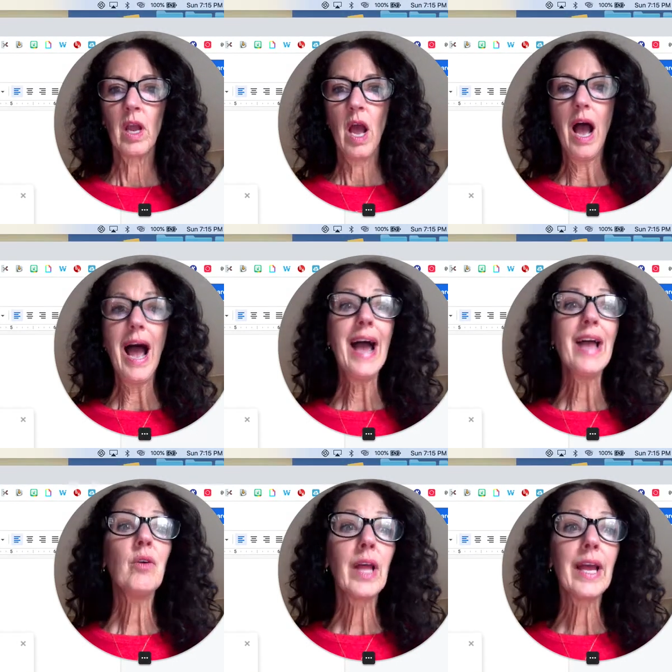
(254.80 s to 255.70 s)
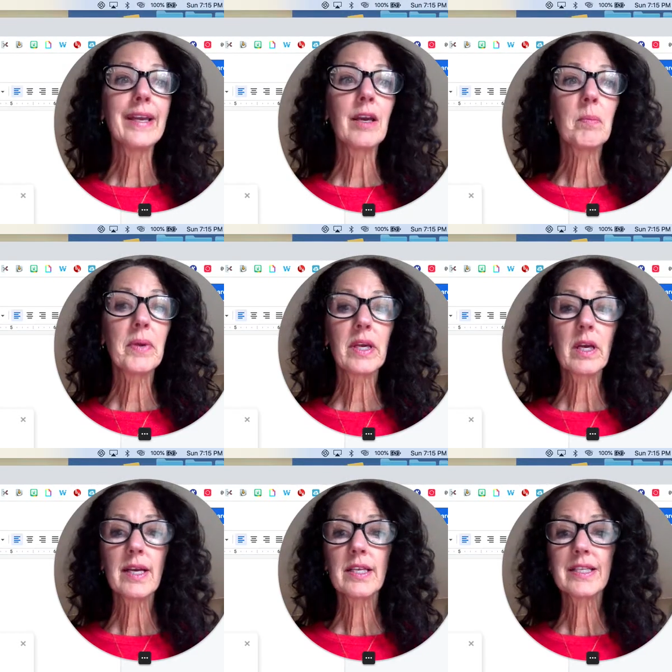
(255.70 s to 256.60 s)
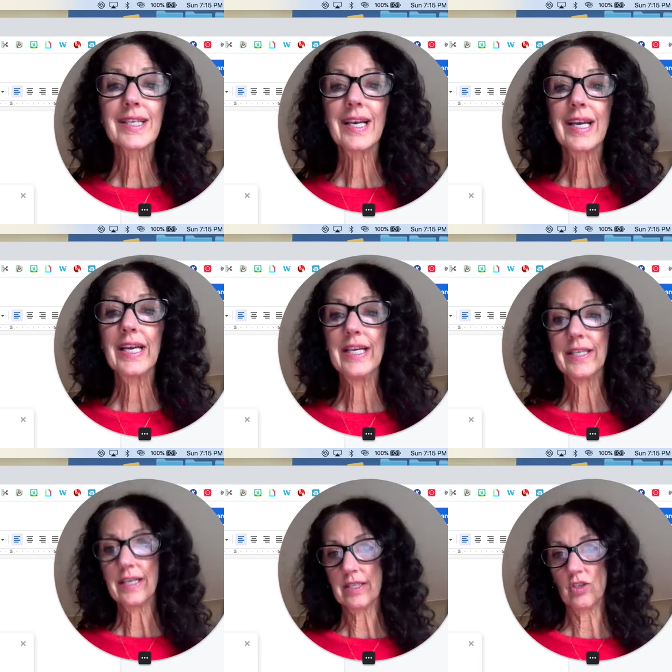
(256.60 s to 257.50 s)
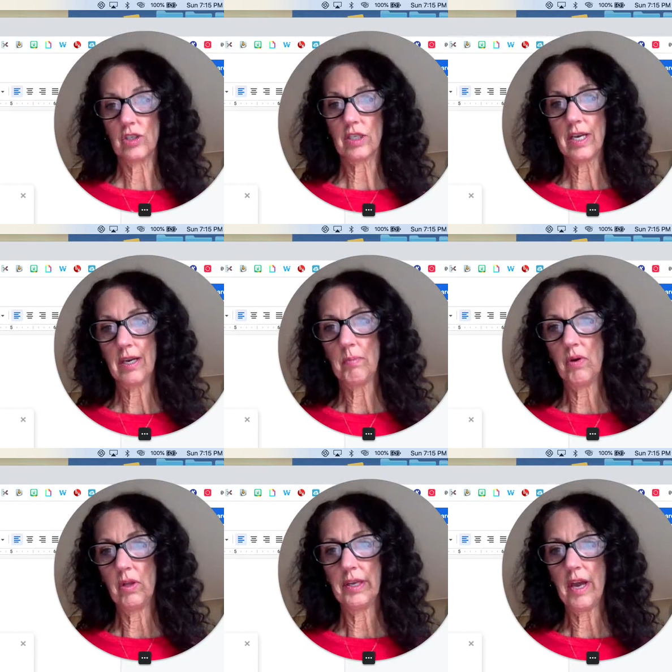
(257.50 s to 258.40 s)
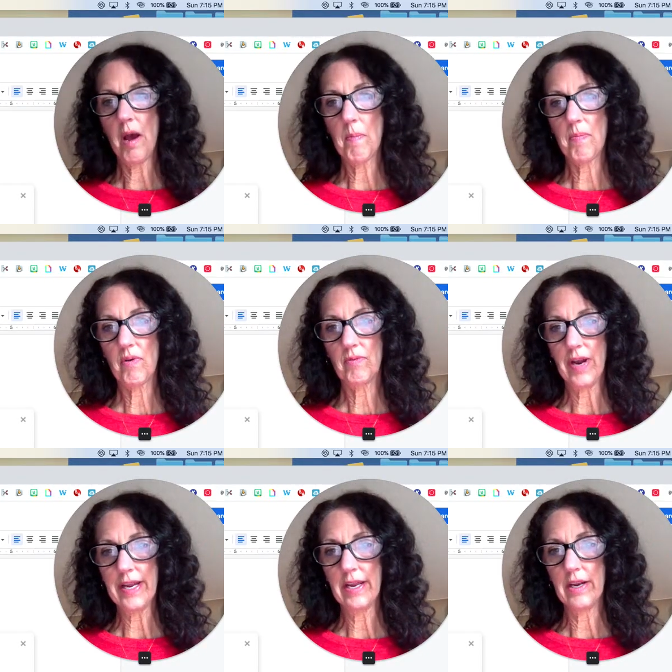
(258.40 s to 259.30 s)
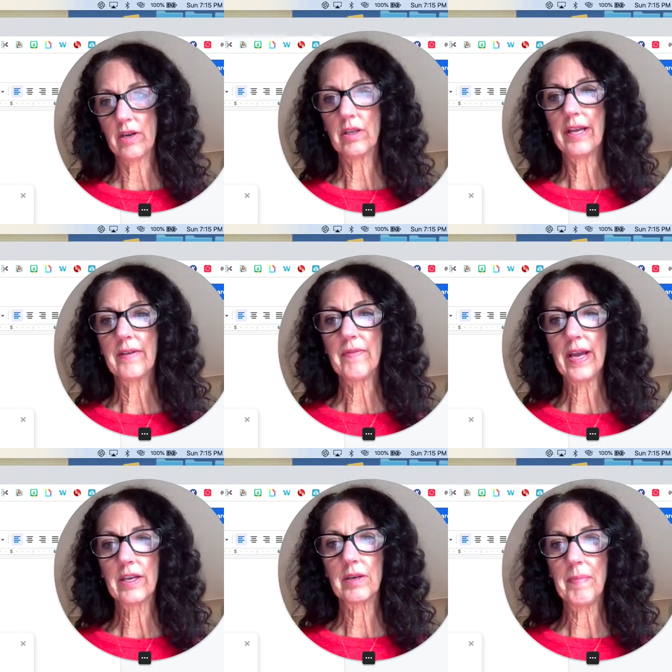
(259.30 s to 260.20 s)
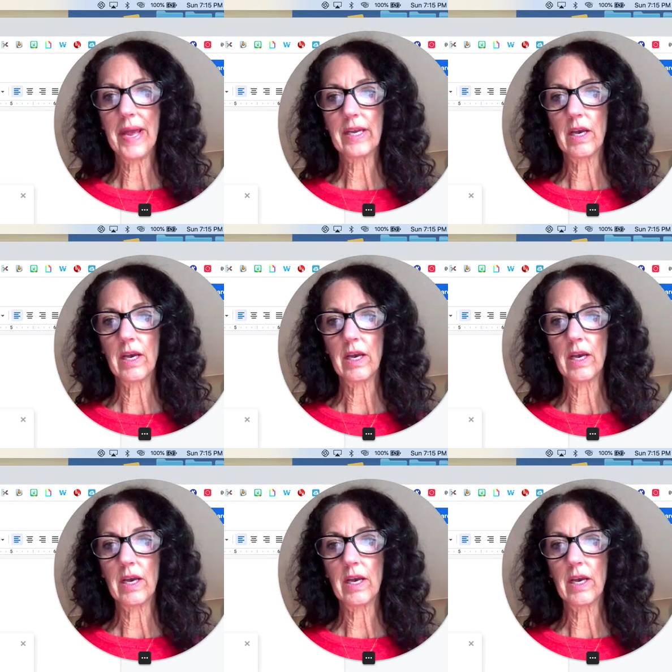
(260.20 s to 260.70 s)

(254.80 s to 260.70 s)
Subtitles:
I don't like it because it doesn't just kind of pull it up right here. Like if I could make a